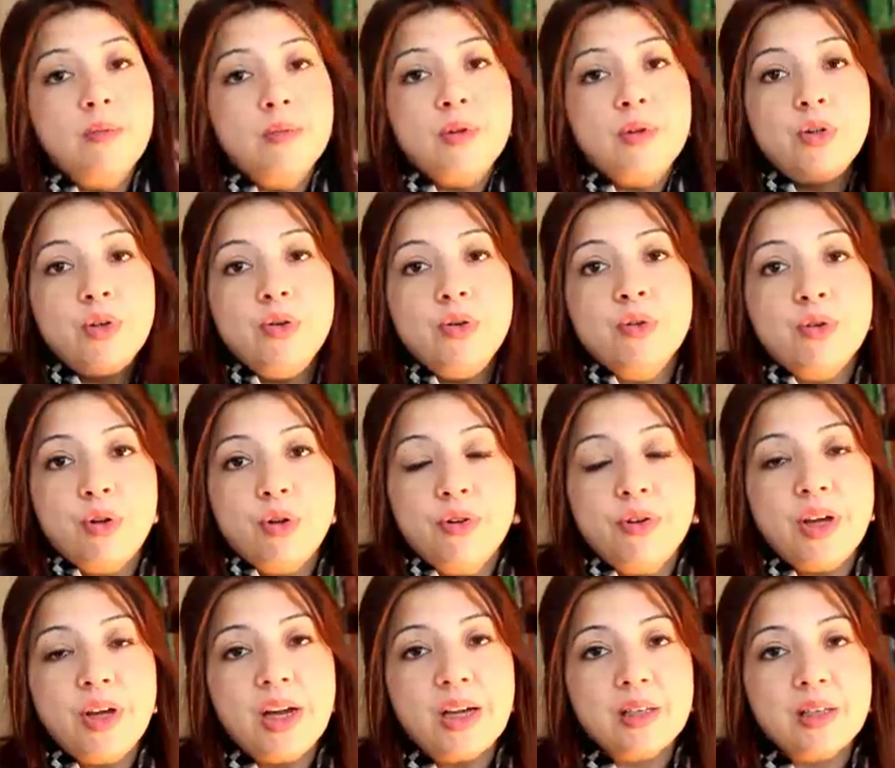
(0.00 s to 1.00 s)
new
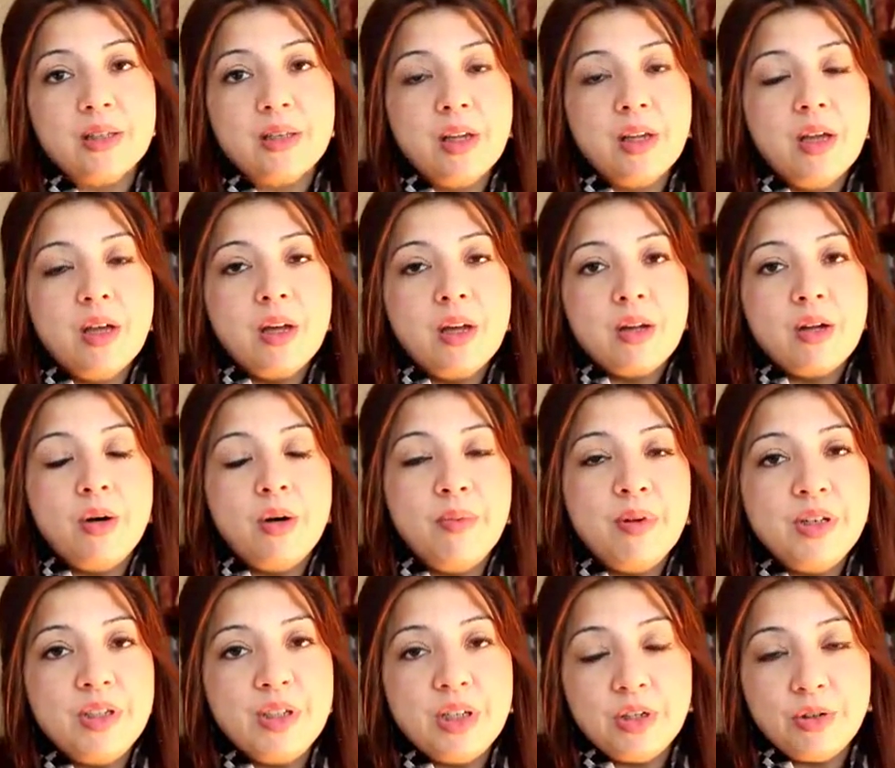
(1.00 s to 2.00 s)
contacts
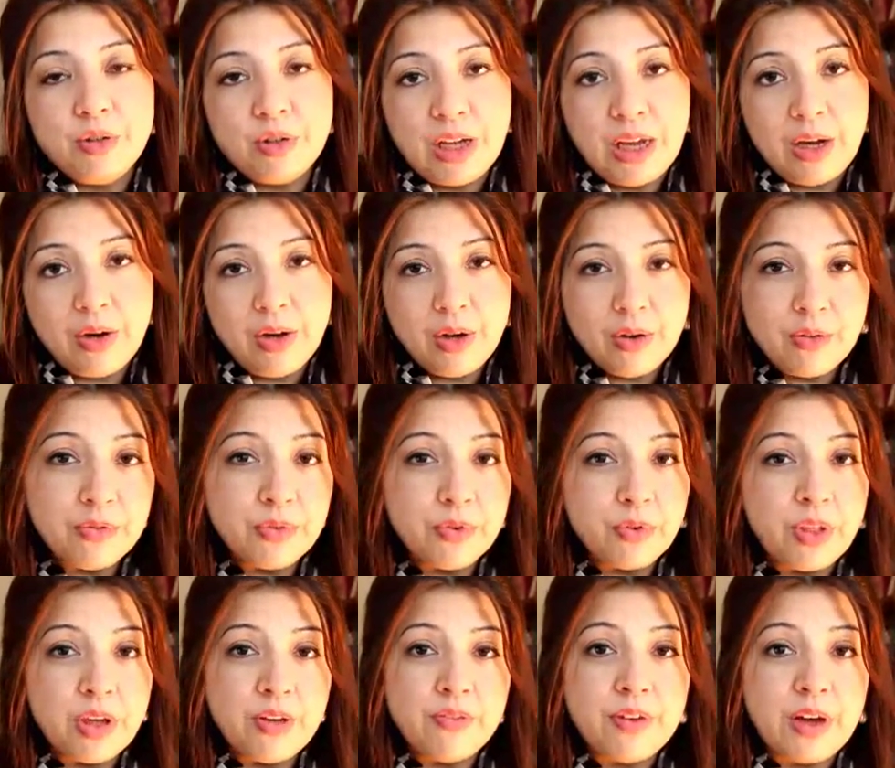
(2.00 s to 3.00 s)
commented on how helpful
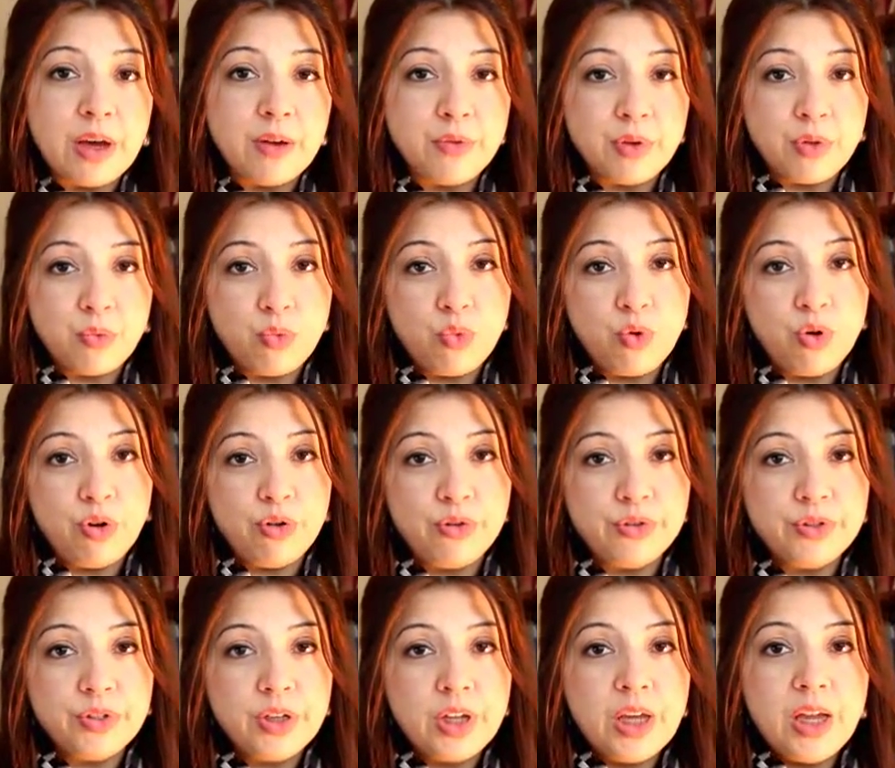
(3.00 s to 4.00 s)
they found it
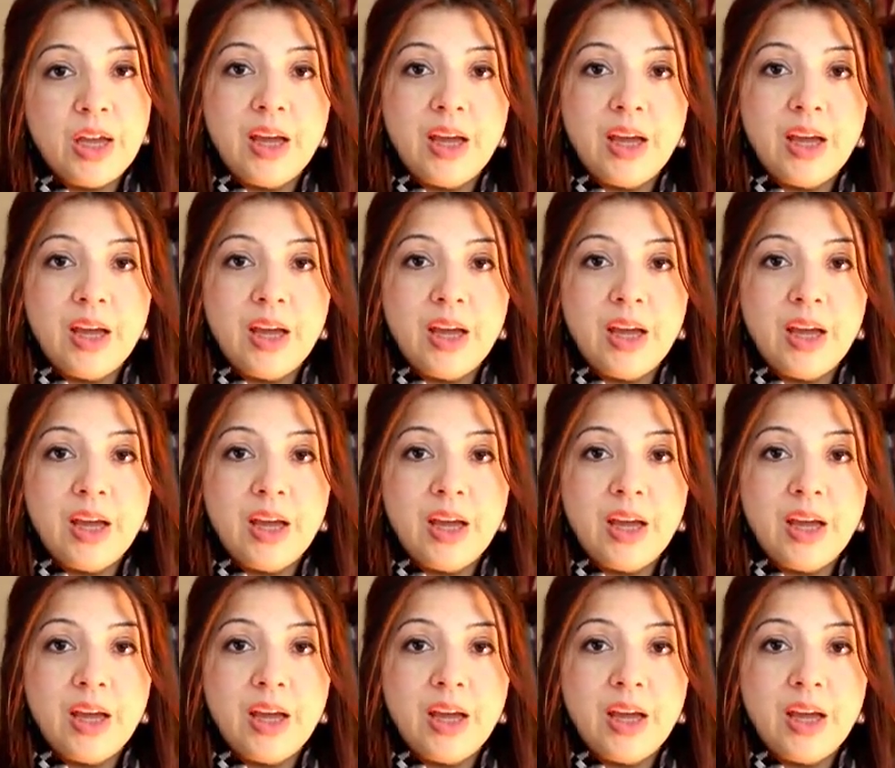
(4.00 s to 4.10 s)
was,